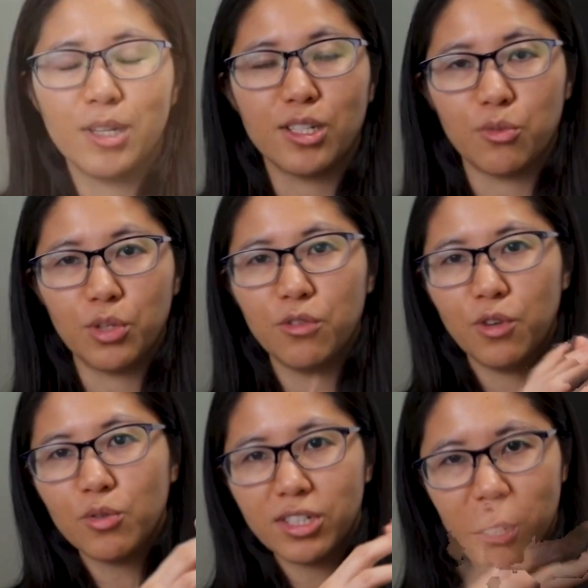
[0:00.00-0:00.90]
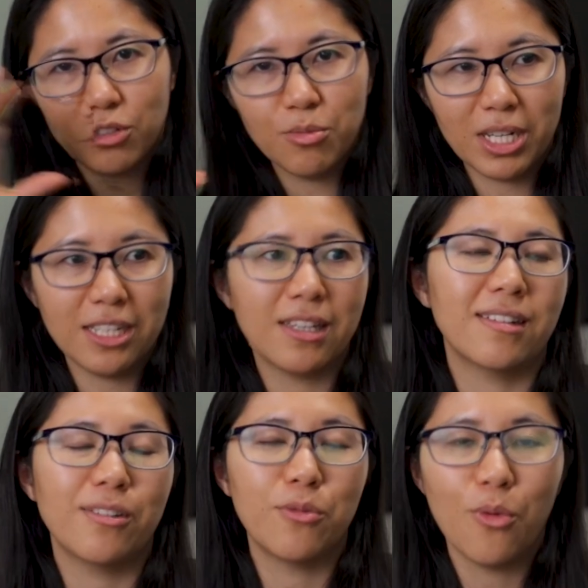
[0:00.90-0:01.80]
Because when you focus on too many
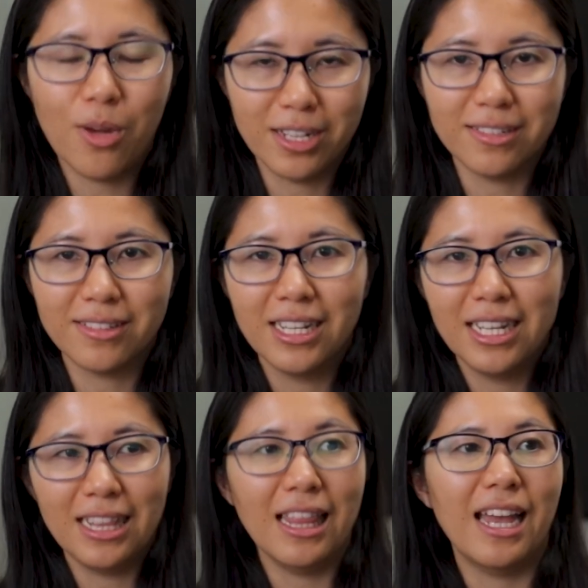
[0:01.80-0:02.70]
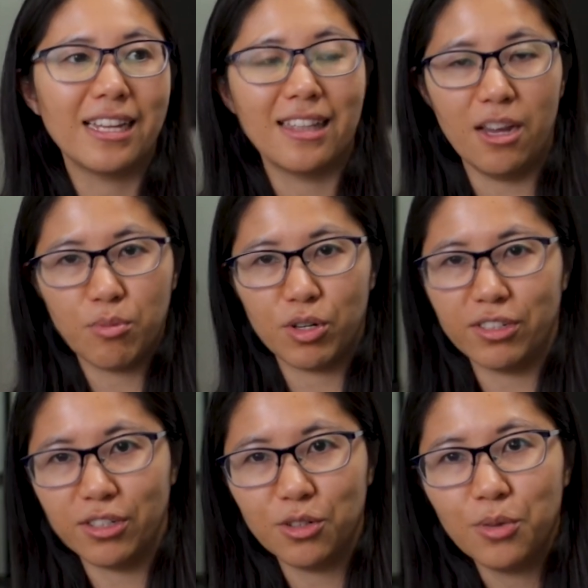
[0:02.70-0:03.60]
things at once, like that
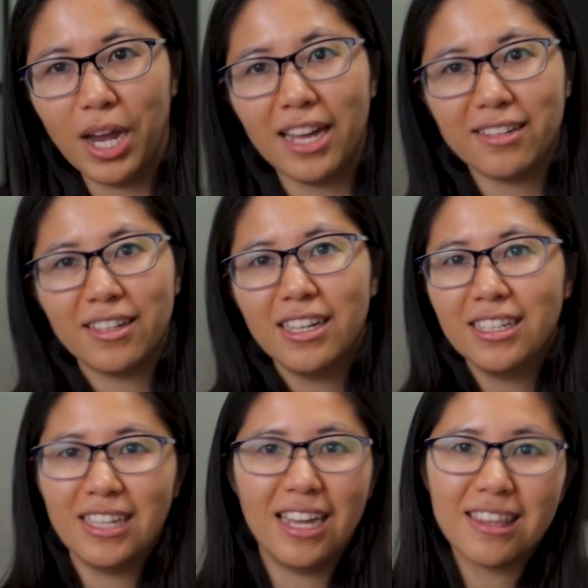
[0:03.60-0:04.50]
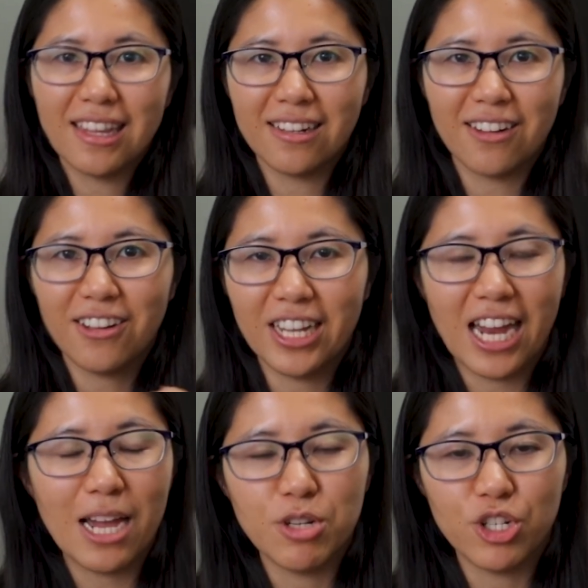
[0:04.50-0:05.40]
person who has 10 things on their
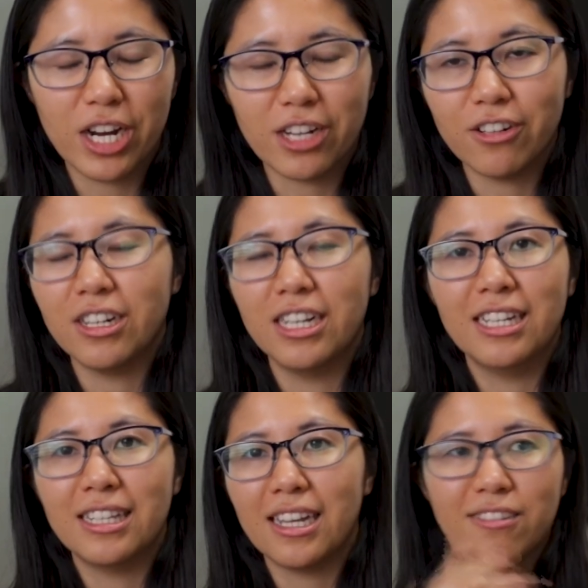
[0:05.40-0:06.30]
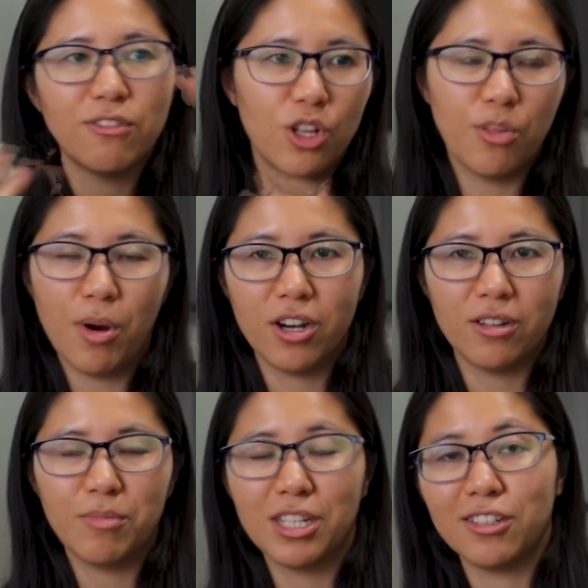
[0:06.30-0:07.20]
habit tracker, things fall
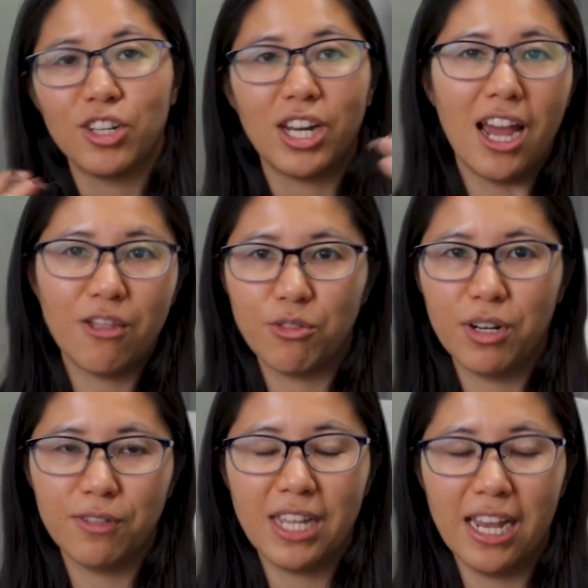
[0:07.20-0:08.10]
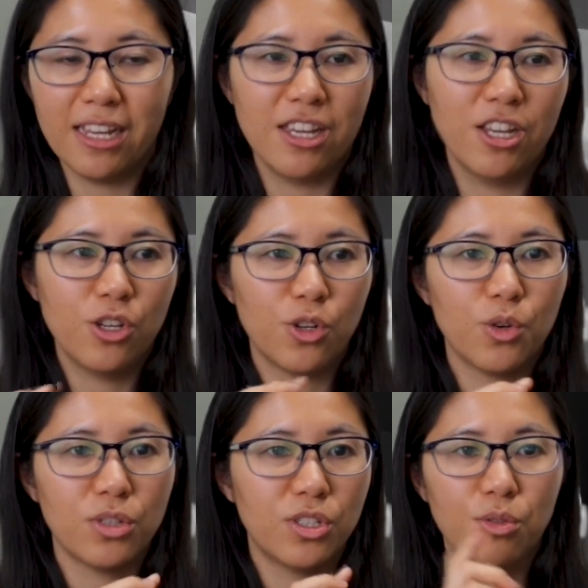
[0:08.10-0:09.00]
apart because you're going to have a rough day. You're
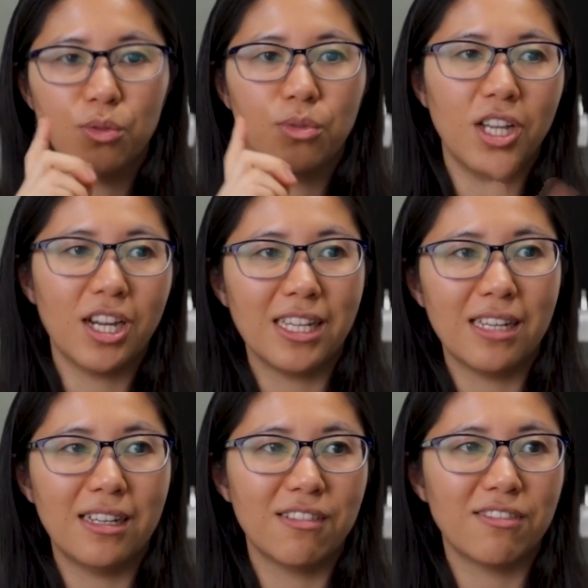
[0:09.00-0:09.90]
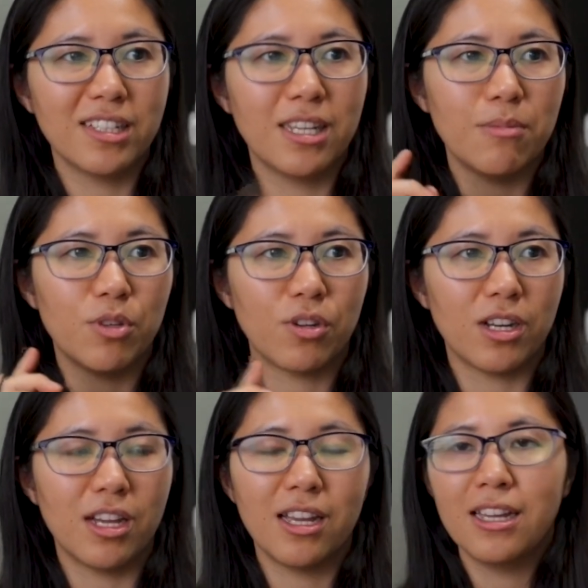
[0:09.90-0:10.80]
going to not get enough sleep. You're
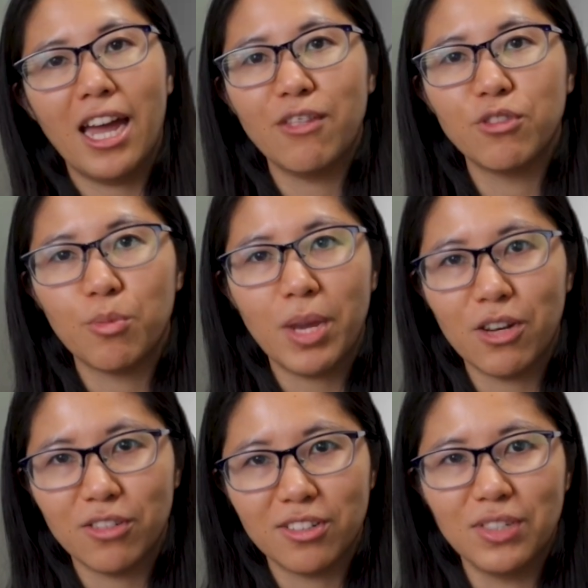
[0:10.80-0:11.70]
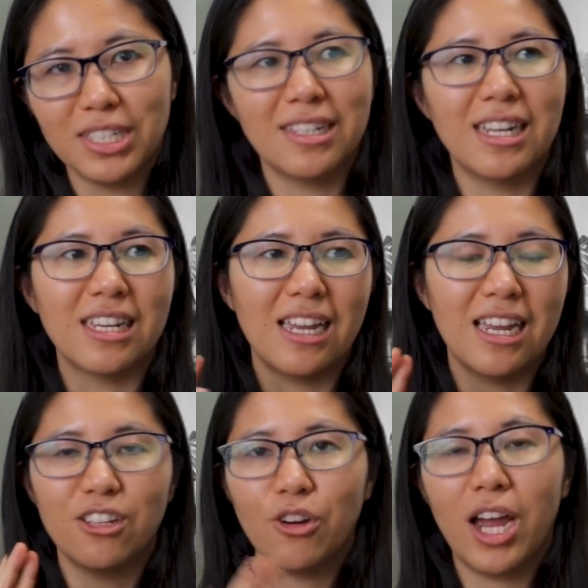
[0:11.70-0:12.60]
going to have your parents visiting
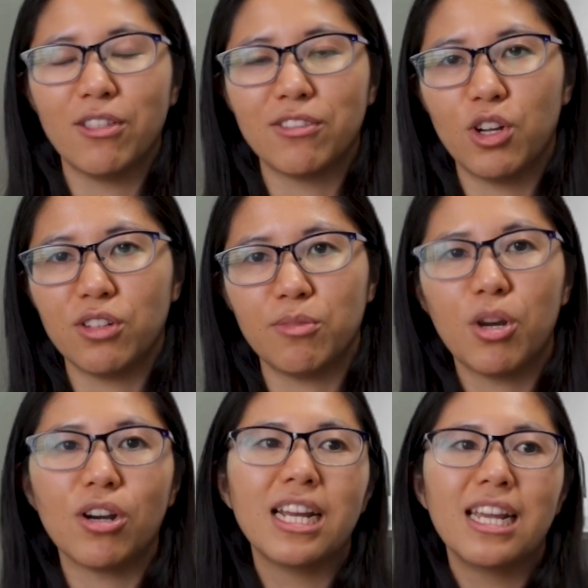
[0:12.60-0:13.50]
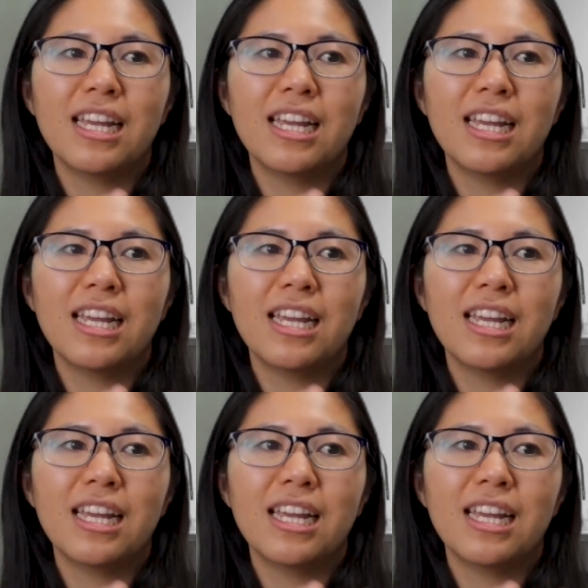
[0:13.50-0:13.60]
and your house falls apart.